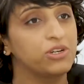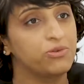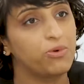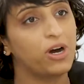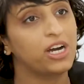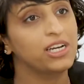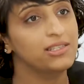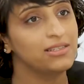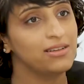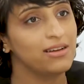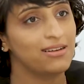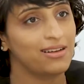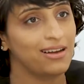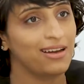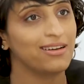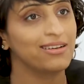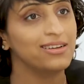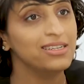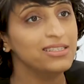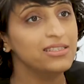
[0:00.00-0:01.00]
advise our
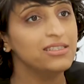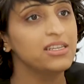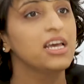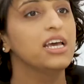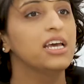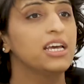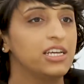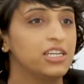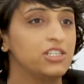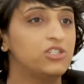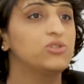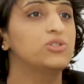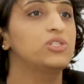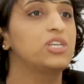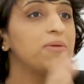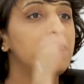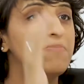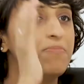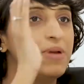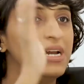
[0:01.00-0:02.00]
clients is to
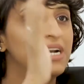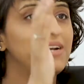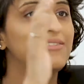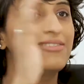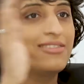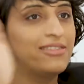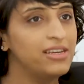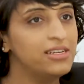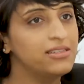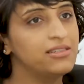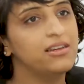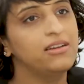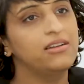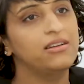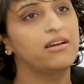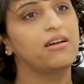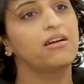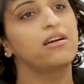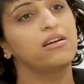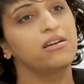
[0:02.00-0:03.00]
say build this
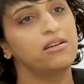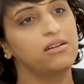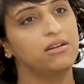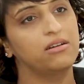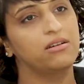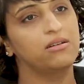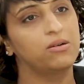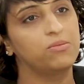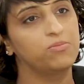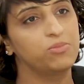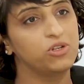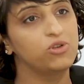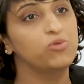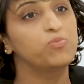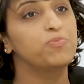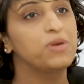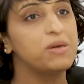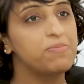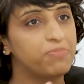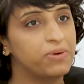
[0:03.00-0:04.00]
entire
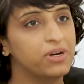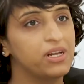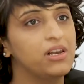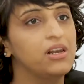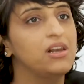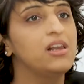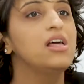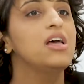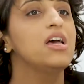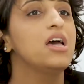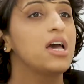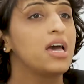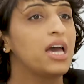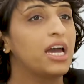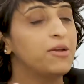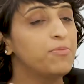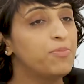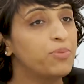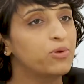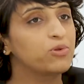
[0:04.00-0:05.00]
people
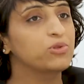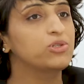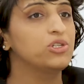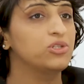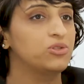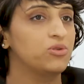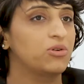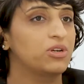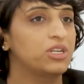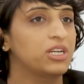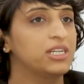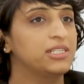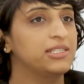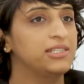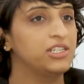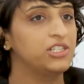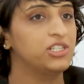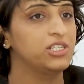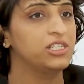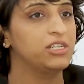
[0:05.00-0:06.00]
and process
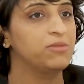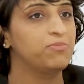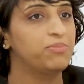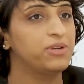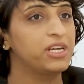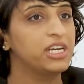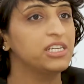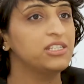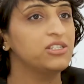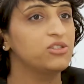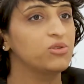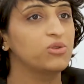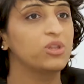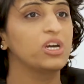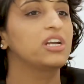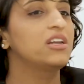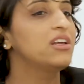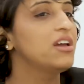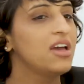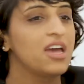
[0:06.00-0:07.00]
organization in place so
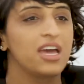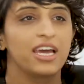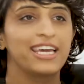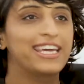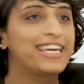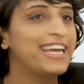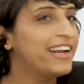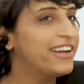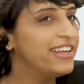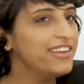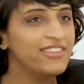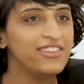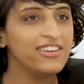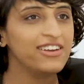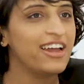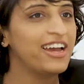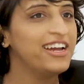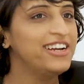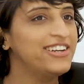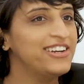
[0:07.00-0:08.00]
that getting
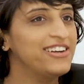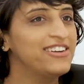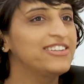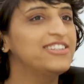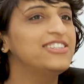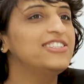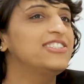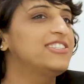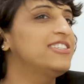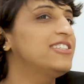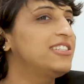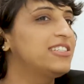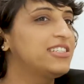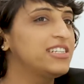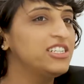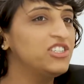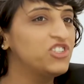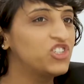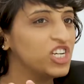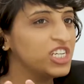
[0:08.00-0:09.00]
the right alerts is
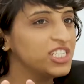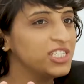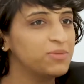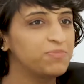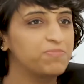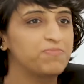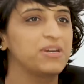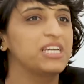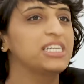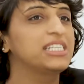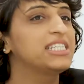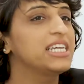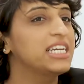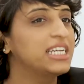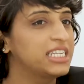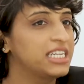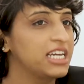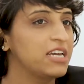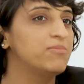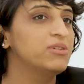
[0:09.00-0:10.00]
still just
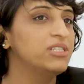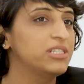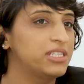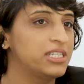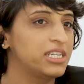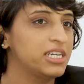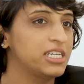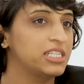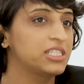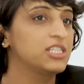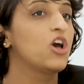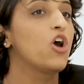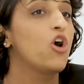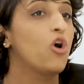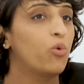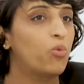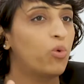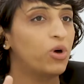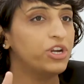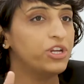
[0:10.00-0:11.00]
basic table stakes.
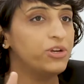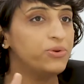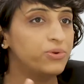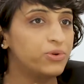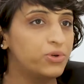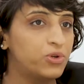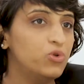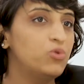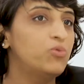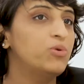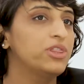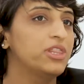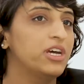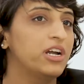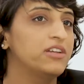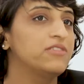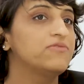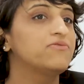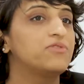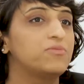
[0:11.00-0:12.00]
What do you do with
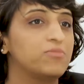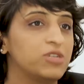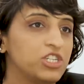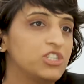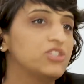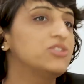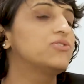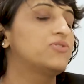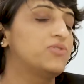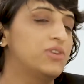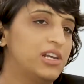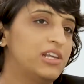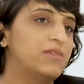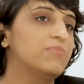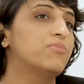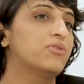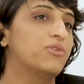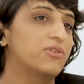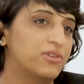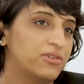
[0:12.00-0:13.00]
that information is really
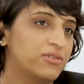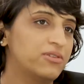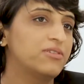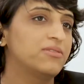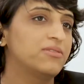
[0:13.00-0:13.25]
important.